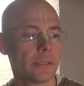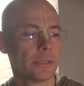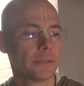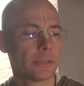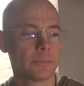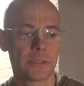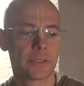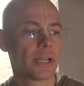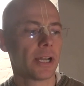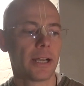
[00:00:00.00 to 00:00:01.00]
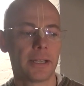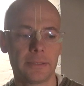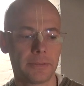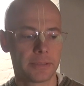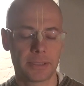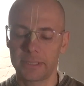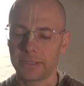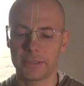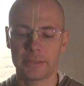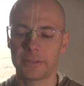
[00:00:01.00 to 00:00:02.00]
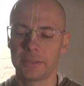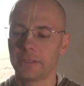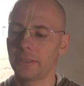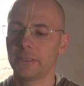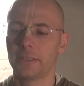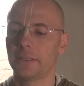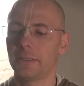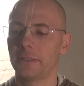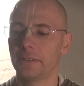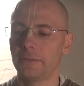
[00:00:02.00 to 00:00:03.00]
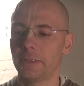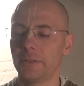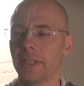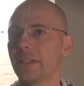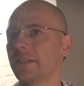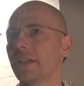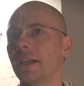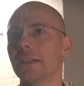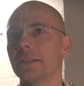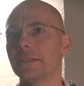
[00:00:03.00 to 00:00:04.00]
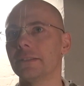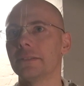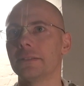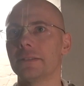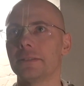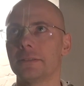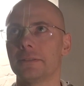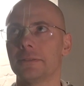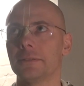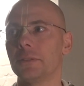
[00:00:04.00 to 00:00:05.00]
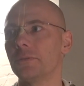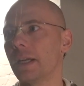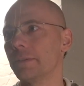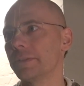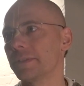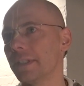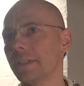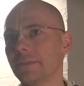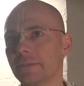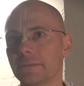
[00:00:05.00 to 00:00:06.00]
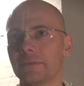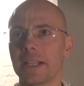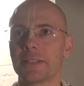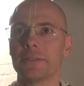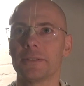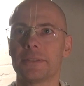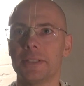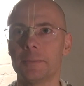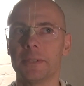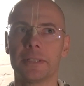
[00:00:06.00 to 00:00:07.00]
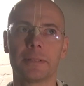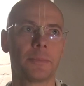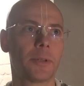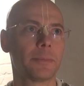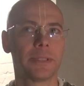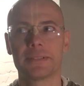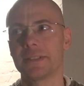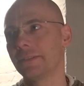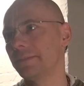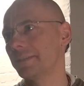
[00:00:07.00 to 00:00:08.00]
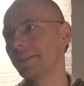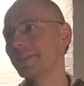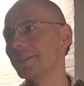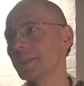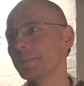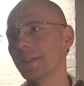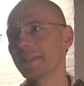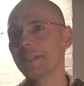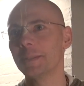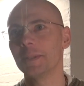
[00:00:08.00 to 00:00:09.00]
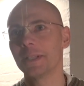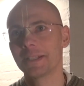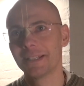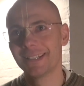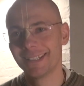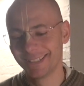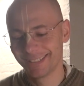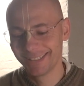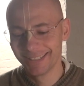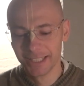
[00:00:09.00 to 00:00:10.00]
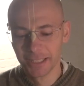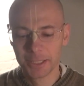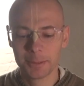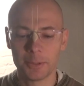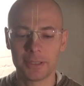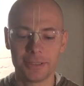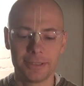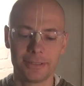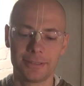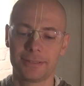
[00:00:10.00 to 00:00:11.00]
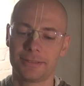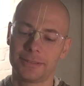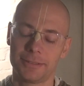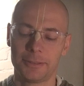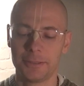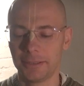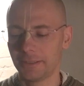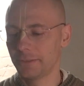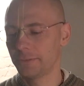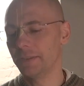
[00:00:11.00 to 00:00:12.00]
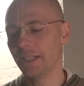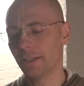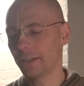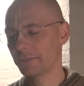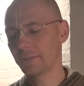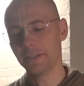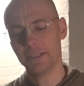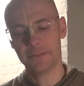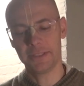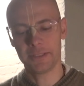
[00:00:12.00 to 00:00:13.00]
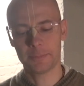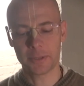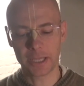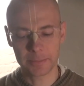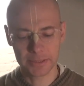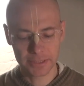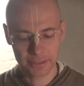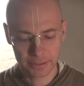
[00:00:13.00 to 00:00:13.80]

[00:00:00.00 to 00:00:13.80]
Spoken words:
someone's car. It was like not a very nice car, and the driver was saying, fasten your seatbelt, and Prabhupada said, Krishna is my seatbelt. But we are not so elevated, perhaps,